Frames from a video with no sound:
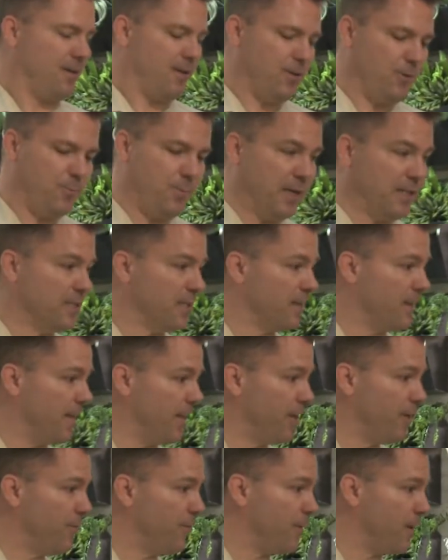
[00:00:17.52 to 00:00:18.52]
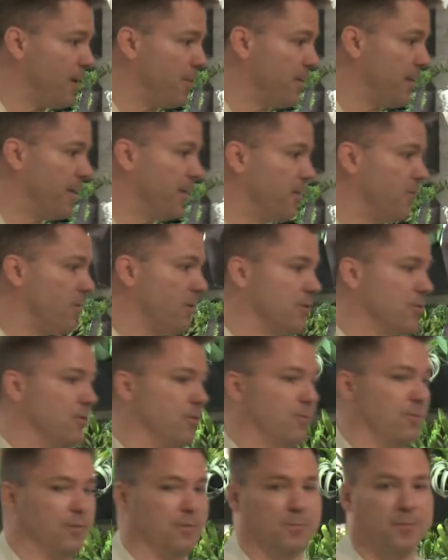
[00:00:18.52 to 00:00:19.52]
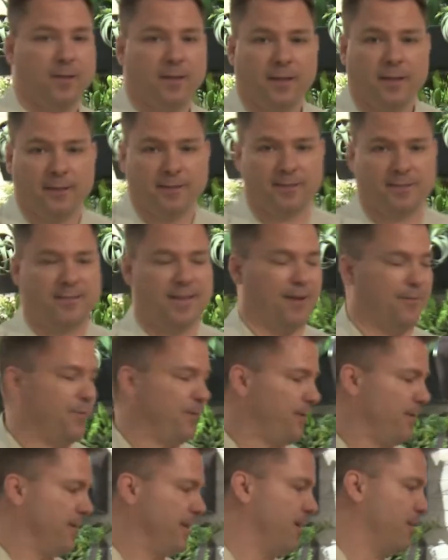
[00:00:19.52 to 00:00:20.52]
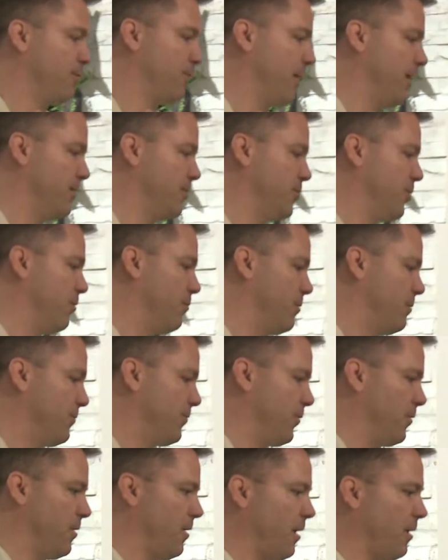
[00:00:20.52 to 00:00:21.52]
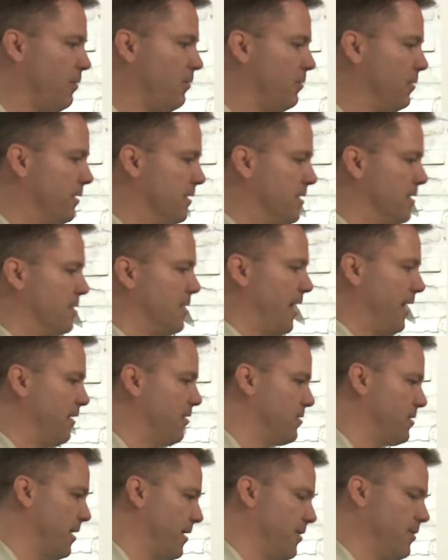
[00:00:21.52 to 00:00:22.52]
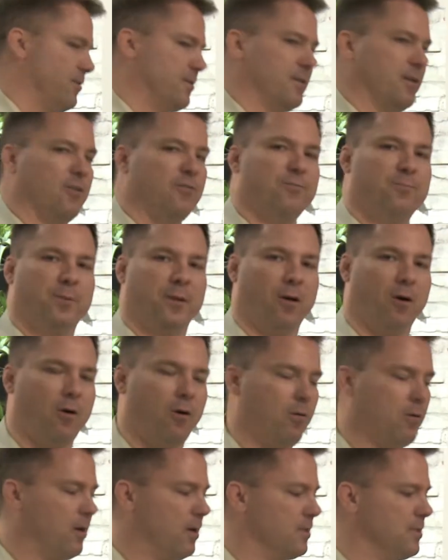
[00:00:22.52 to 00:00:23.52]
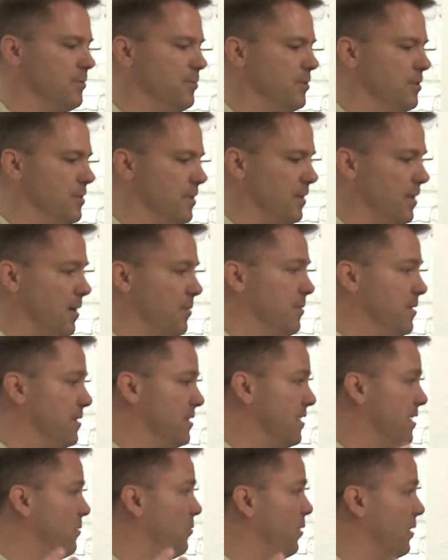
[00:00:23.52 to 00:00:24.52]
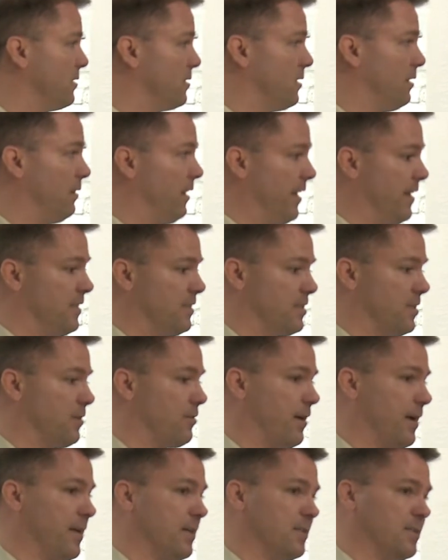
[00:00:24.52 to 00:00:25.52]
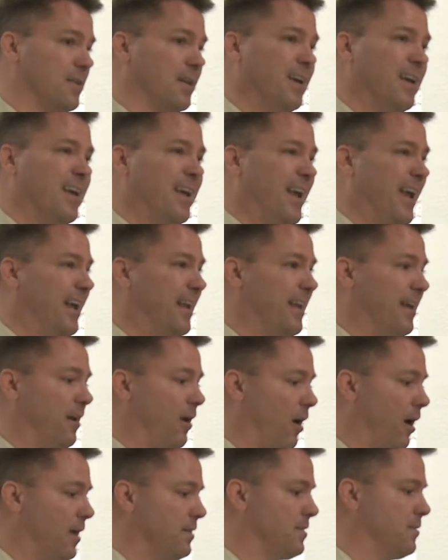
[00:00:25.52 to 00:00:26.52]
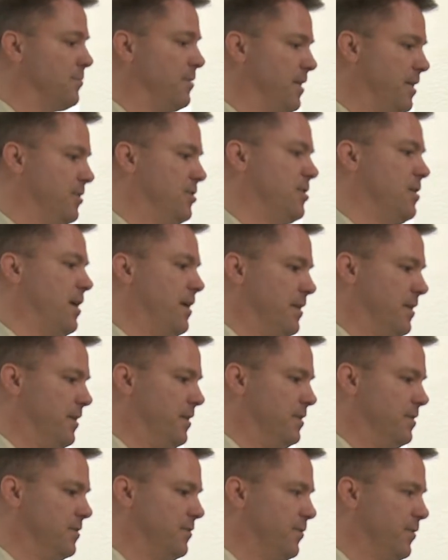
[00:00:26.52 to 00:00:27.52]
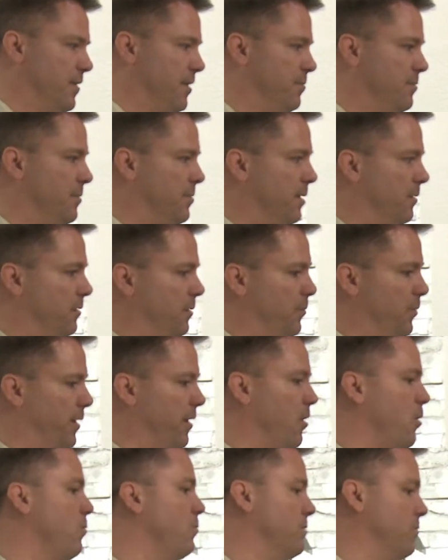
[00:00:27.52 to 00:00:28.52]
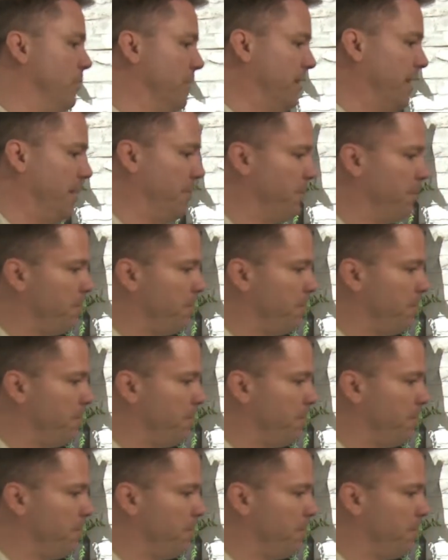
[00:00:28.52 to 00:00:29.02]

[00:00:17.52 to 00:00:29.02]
You betcha. Thank you for coming into our showroom. It's definitely a great showroom for not only designers like yourself, but all customers to come and see what's the latest and greatest and get awesome kitchen ideas for them to be able to bring home with them.